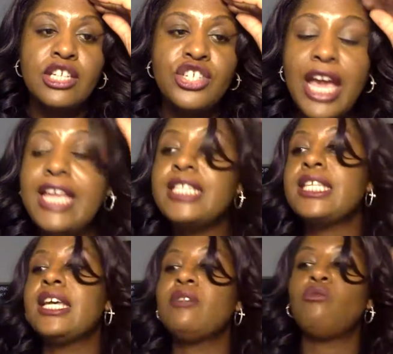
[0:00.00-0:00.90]

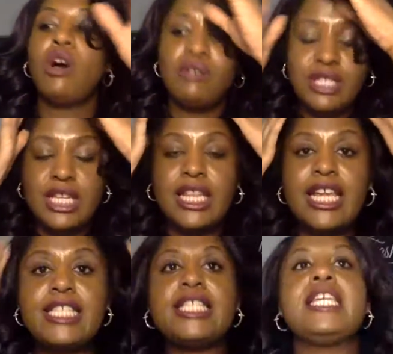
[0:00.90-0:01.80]
Jason wants
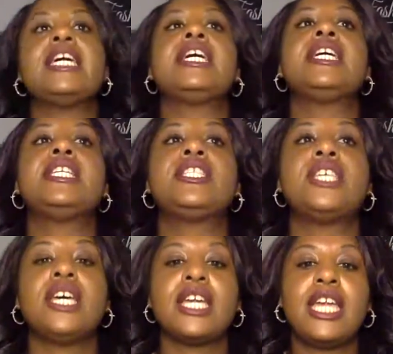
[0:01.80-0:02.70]
Alicia
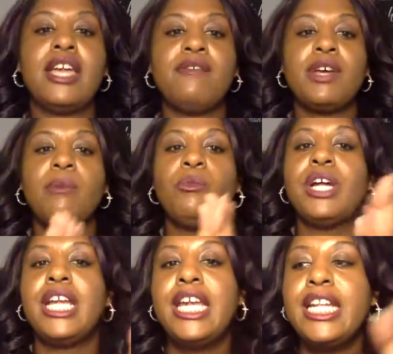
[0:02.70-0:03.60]
to give up
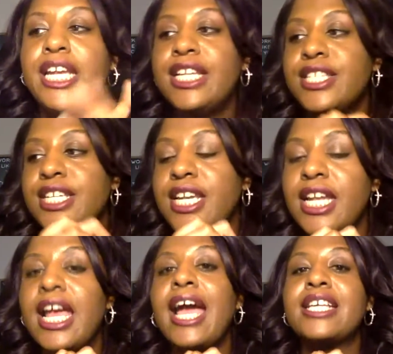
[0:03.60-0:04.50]
what he needs to
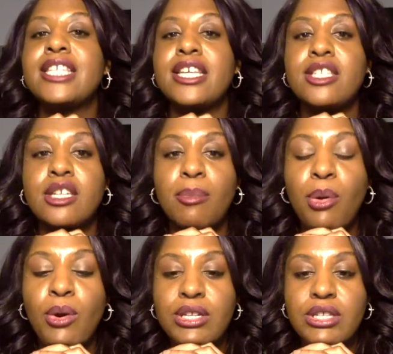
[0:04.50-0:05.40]
get access to the
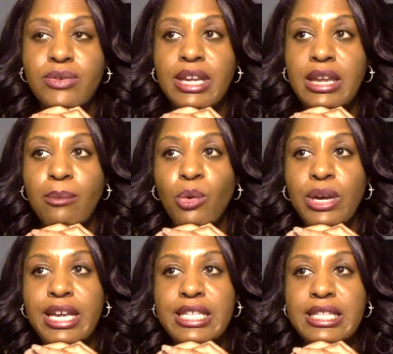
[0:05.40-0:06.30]
port so he can
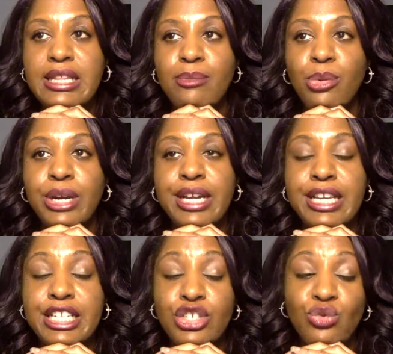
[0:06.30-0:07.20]
more easily bring
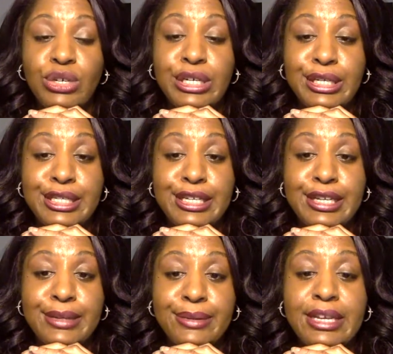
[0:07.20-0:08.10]
his drugs
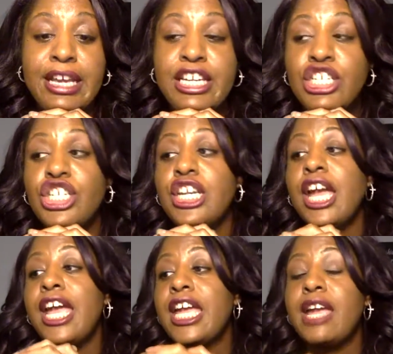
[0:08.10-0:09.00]
in. She
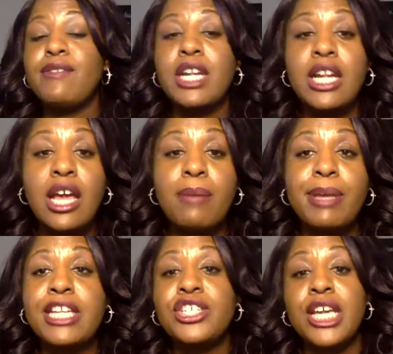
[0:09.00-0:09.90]
ain't giving it
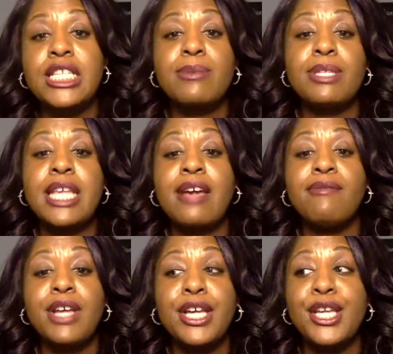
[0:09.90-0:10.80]
up, and Jason was like,
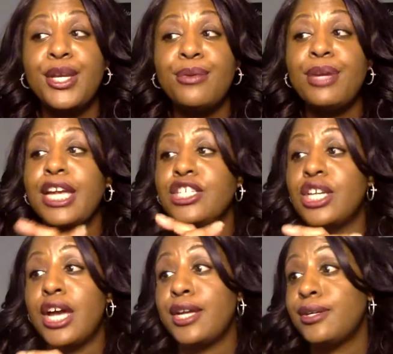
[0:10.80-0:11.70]
fuck you, and
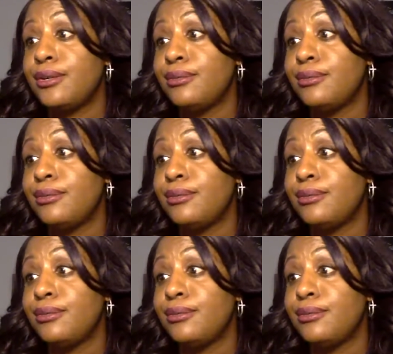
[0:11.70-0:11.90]
shot her.